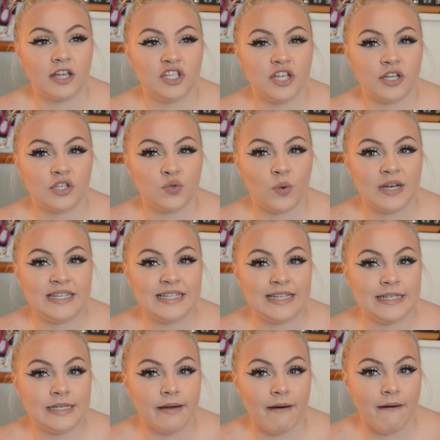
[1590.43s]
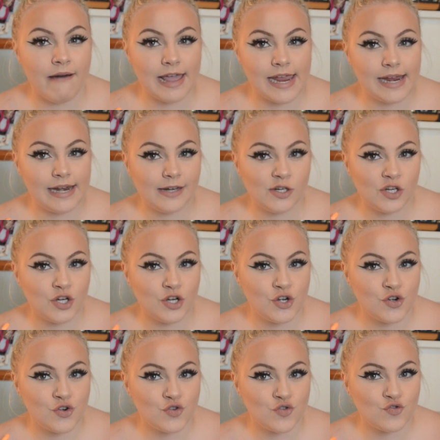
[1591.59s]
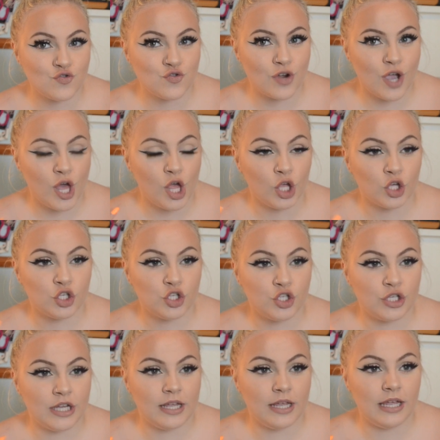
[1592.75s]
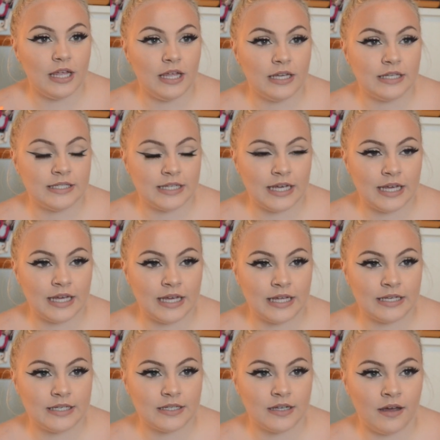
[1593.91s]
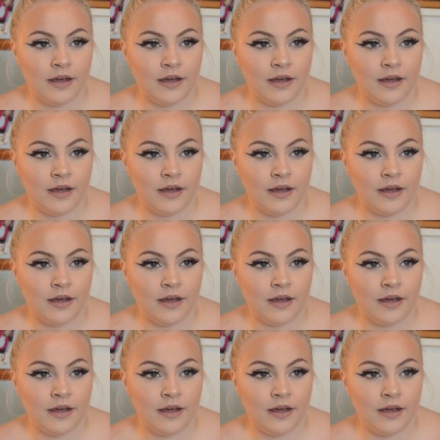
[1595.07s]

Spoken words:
she had 29, because she did